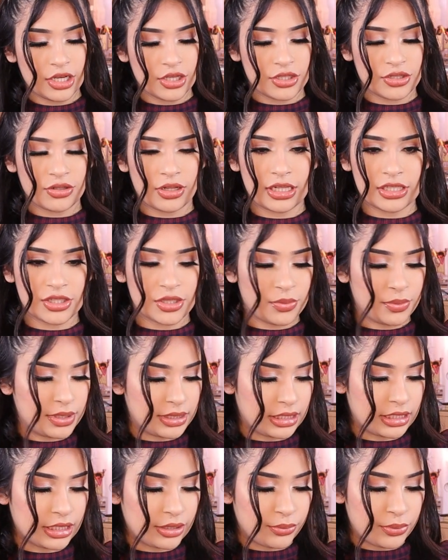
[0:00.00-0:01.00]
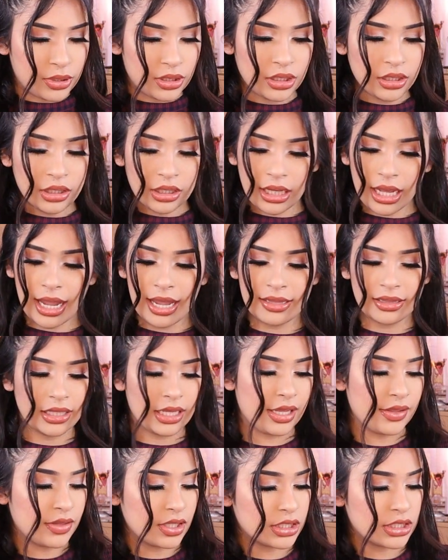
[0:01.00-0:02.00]
So that's the way that it would look. And
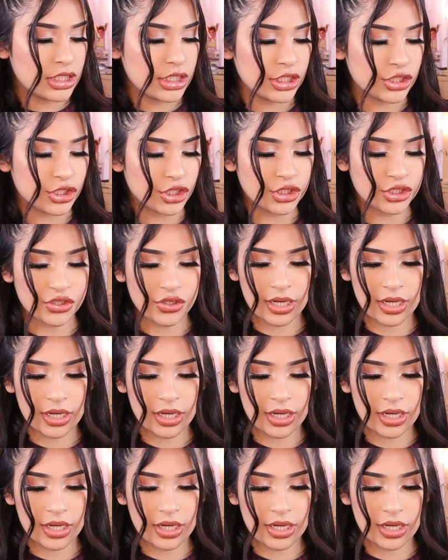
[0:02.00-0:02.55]
then the t-shirt